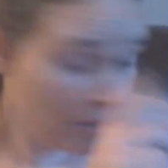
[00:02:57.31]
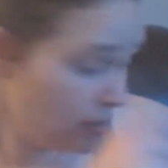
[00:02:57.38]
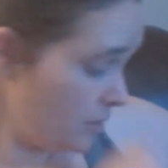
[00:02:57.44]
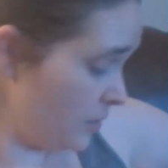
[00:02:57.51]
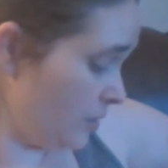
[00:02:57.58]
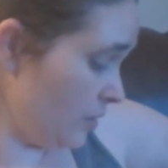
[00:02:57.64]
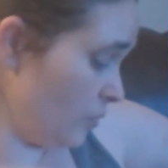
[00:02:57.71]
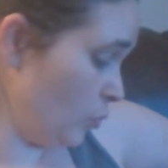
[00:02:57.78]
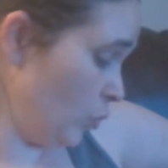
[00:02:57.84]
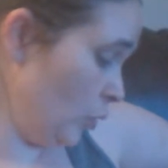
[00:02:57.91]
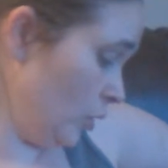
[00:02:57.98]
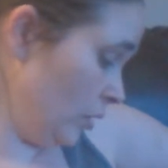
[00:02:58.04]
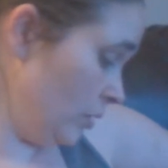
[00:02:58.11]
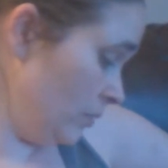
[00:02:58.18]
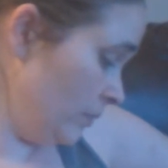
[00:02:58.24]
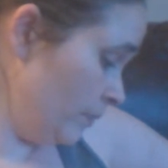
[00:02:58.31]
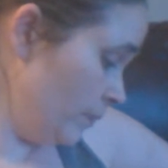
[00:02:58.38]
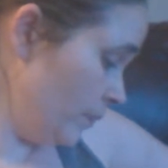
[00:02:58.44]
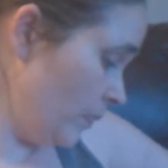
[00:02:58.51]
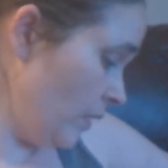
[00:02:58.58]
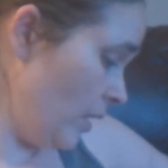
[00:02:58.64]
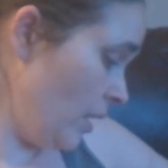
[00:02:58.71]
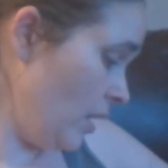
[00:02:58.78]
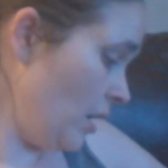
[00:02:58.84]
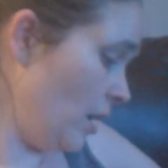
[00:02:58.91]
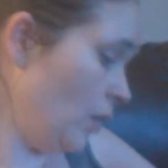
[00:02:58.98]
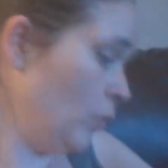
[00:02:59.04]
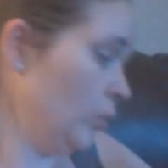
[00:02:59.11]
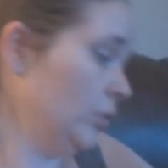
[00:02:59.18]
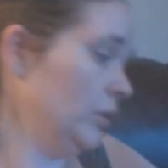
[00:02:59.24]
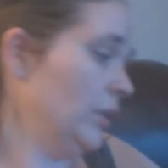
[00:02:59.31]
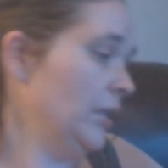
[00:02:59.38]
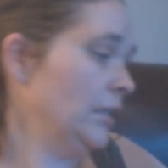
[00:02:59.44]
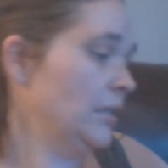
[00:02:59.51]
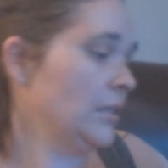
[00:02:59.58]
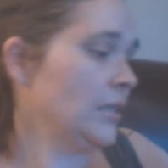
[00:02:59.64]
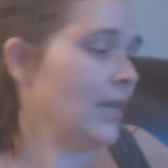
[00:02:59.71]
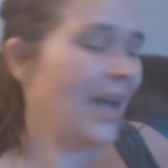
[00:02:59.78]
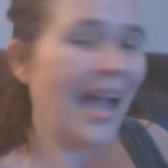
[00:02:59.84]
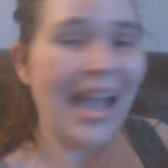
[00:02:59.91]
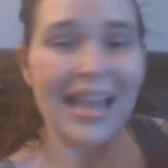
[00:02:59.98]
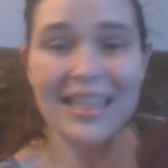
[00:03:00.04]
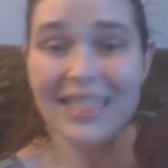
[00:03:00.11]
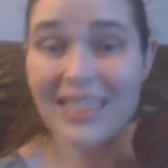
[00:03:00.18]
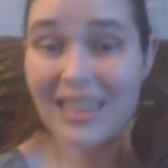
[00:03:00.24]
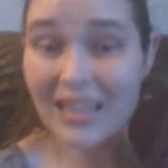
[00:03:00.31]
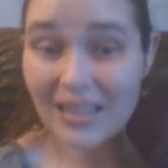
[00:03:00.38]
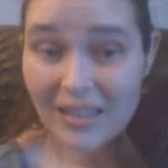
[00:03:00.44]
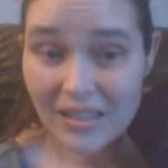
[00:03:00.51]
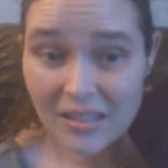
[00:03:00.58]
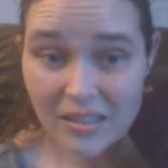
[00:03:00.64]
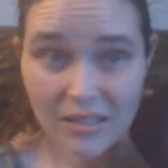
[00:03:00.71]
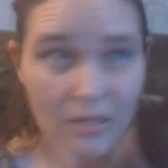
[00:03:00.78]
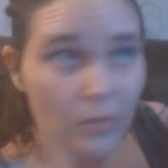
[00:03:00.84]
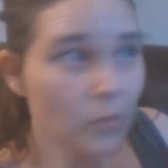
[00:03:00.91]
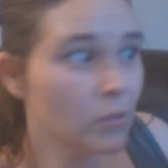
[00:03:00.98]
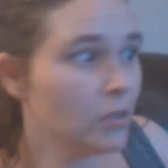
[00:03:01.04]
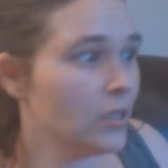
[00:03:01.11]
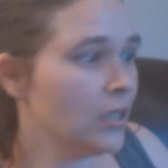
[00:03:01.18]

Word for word: this is wool, a wool knit. I think this is a wool